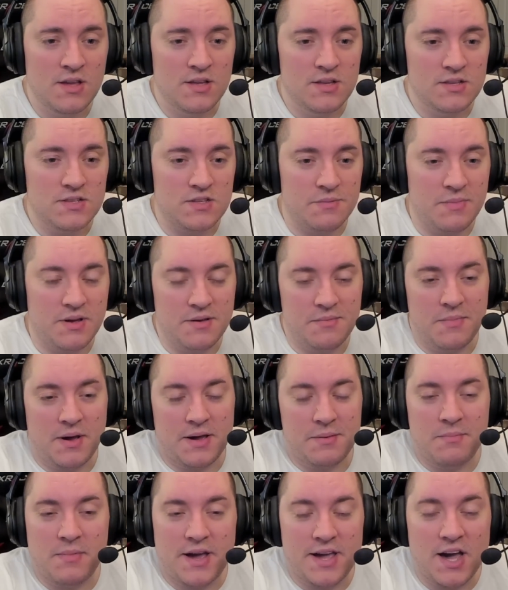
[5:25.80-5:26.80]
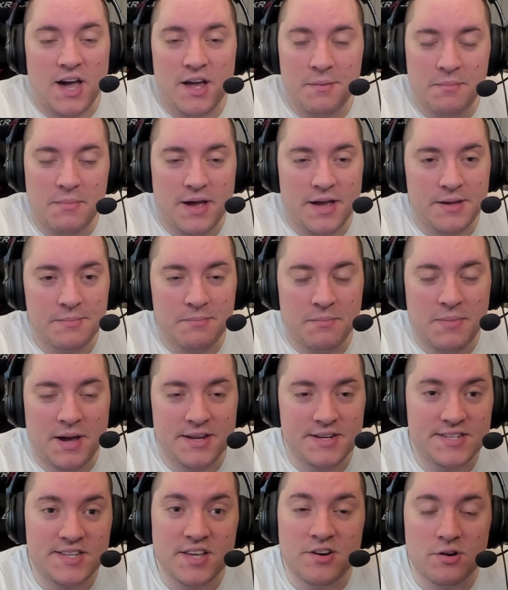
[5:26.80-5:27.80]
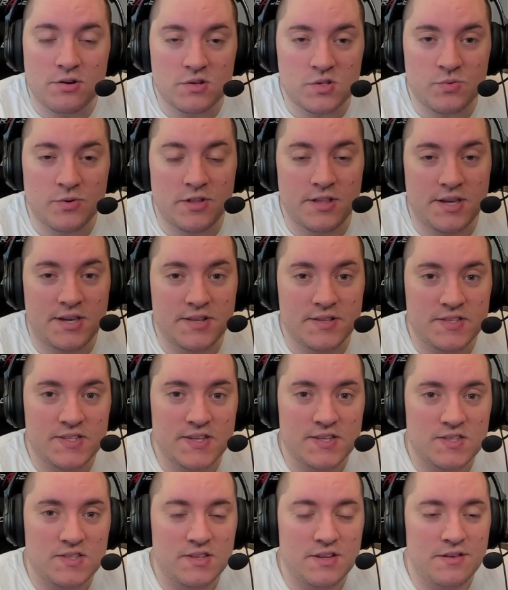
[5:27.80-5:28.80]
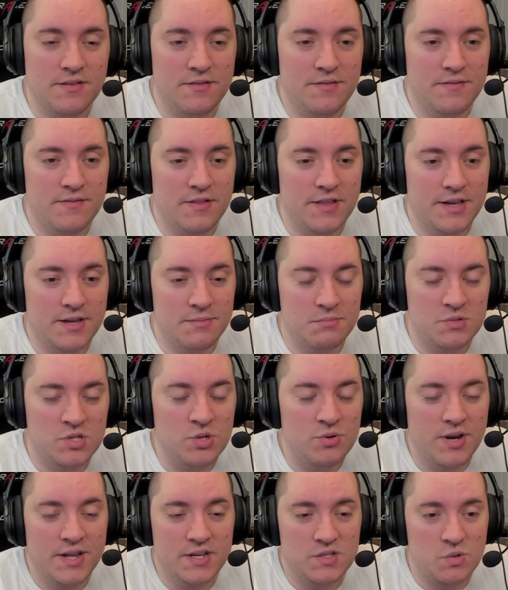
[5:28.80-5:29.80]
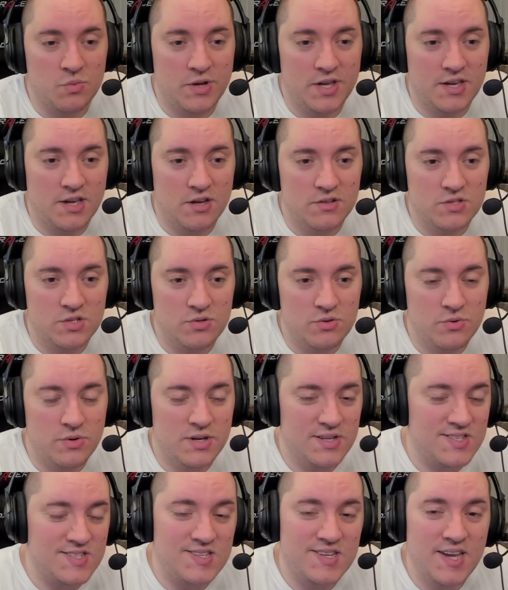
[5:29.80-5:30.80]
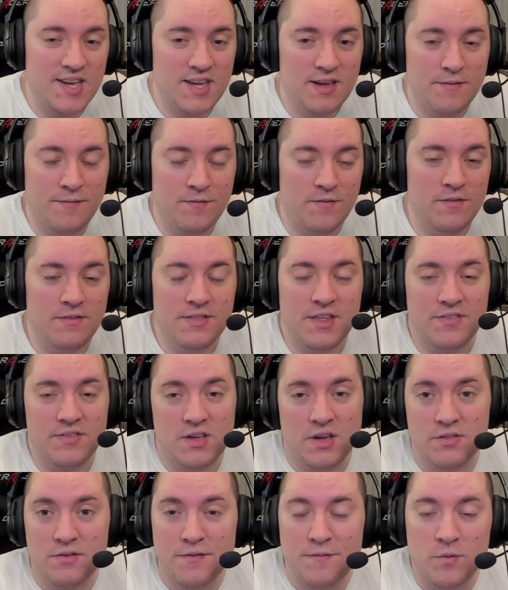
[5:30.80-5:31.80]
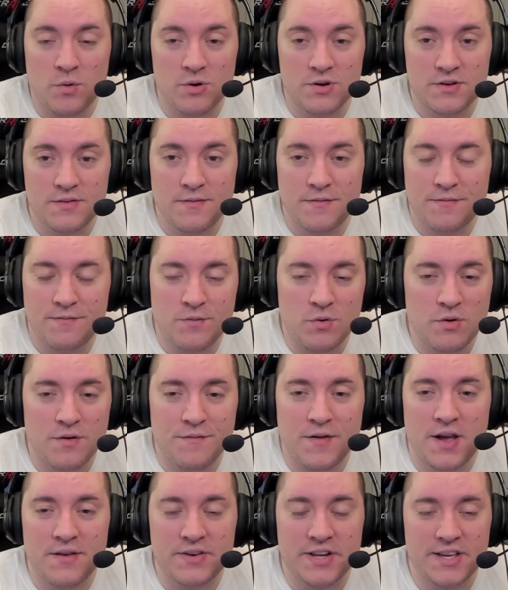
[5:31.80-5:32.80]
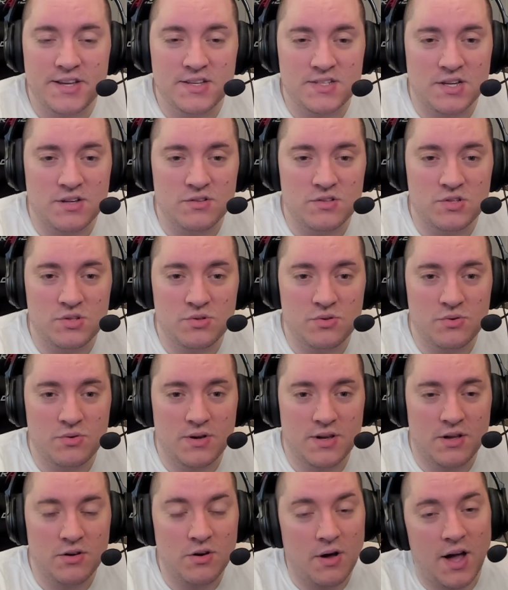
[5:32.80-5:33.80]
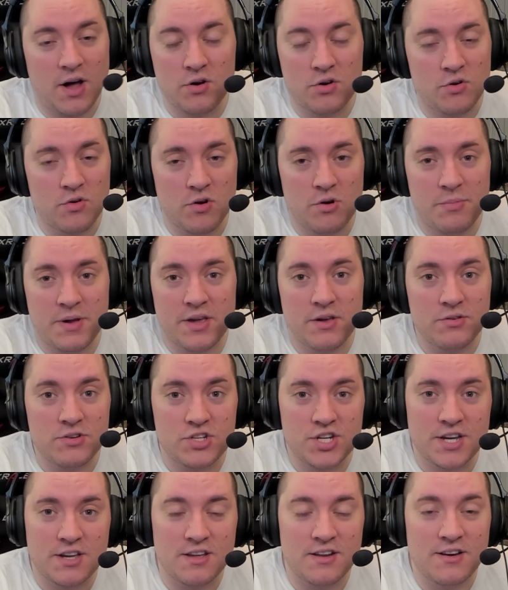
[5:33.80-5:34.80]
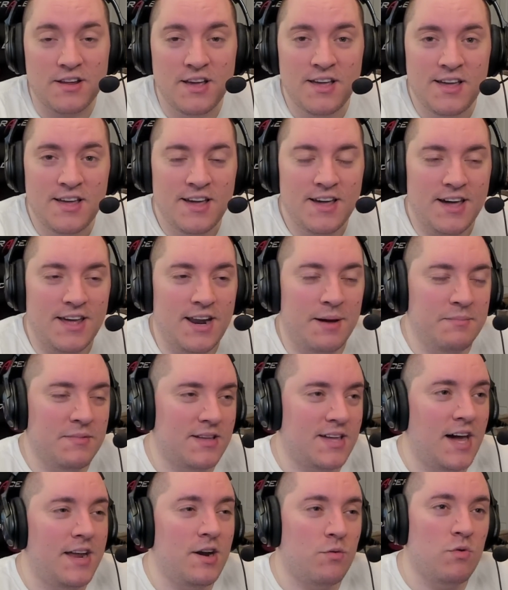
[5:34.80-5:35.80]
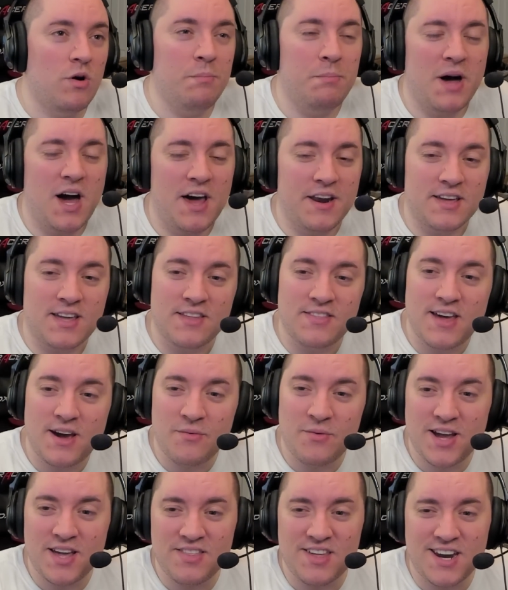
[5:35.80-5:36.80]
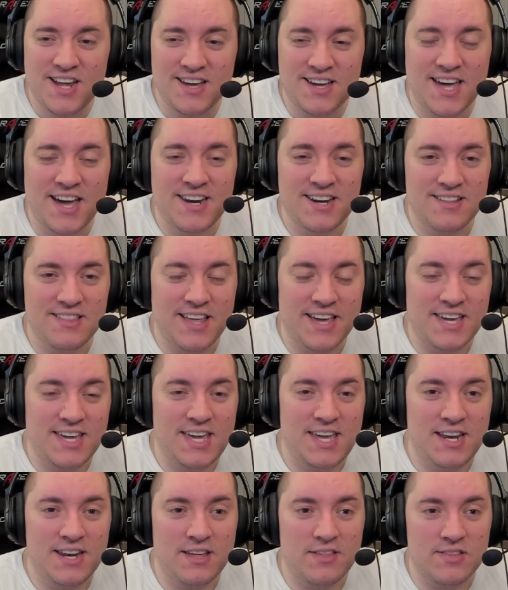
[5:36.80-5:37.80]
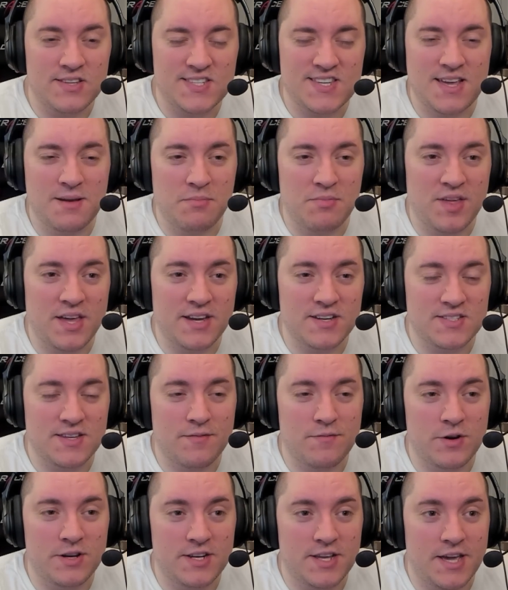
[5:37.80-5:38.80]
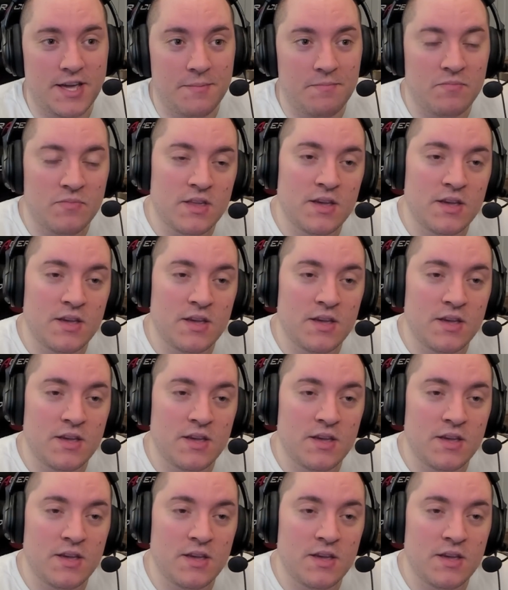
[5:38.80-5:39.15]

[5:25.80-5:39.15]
So my dinners really consist of like 2 days a week I'll do a steak, and then the other 4 or 5 days I'll grill my own chicken. And I'm kind of robotic in that way, that I kind of like eating the same things every day.